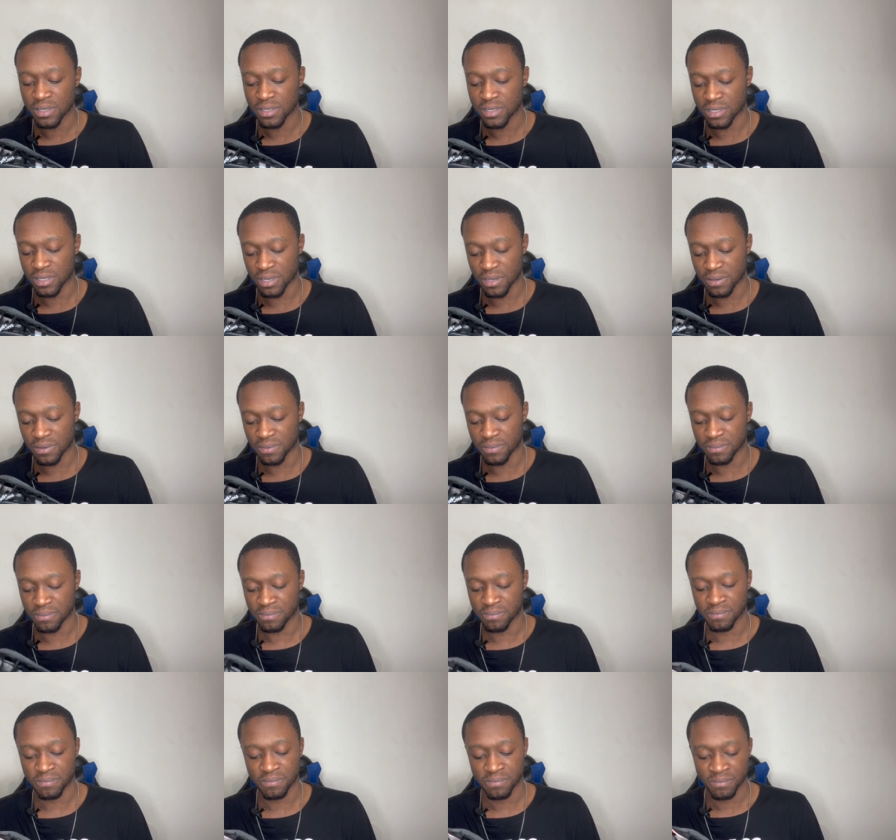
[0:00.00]
So
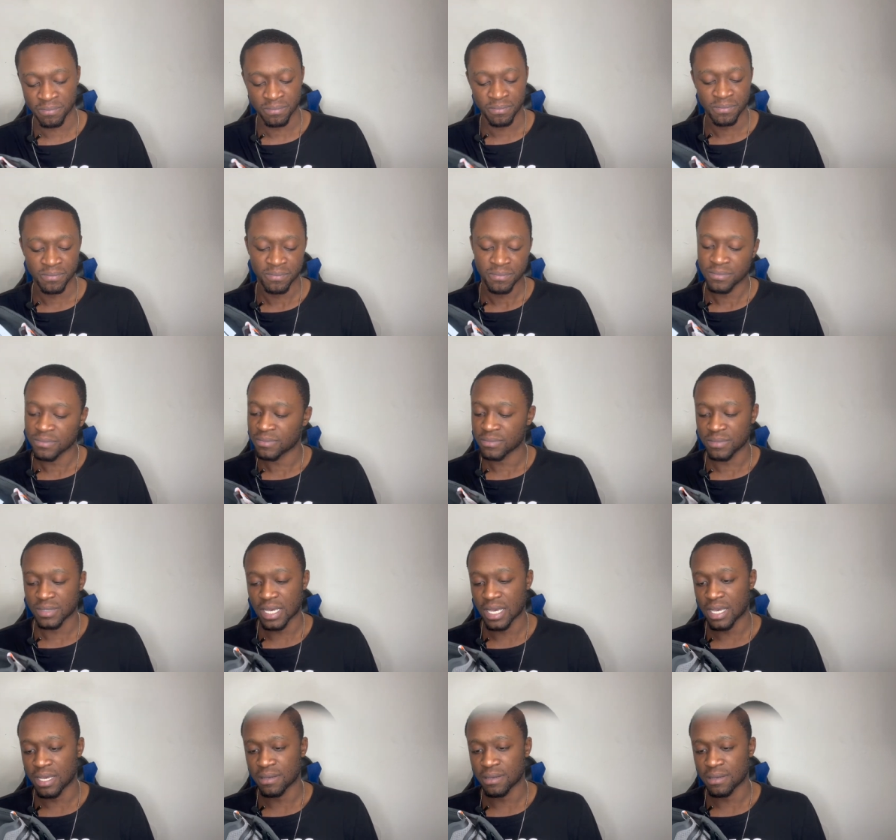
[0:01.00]
yeah,